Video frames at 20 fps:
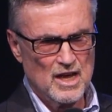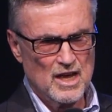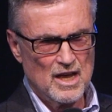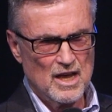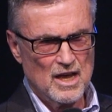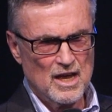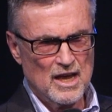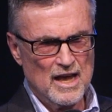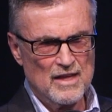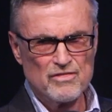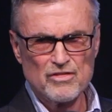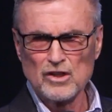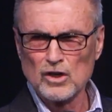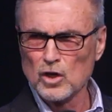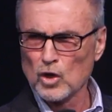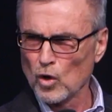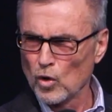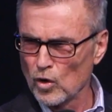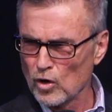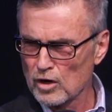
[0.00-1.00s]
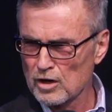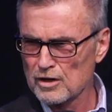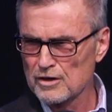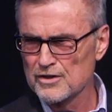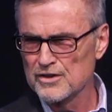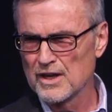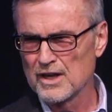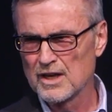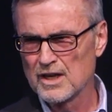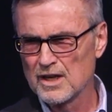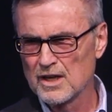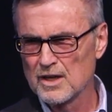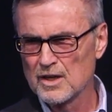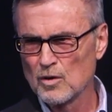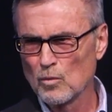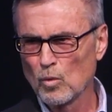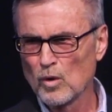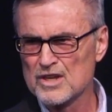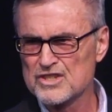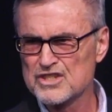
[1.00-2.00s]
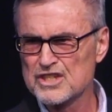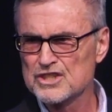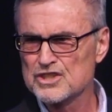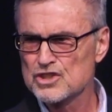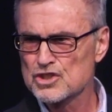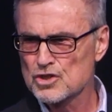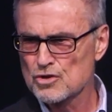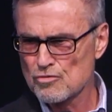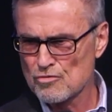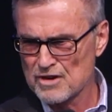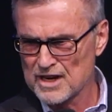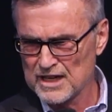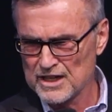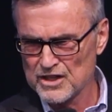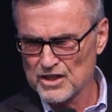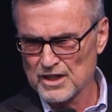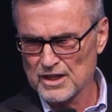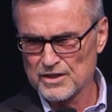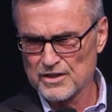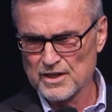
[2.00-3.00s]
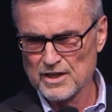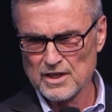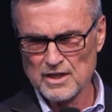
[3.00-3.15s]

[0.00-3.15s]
And the Lord was entreated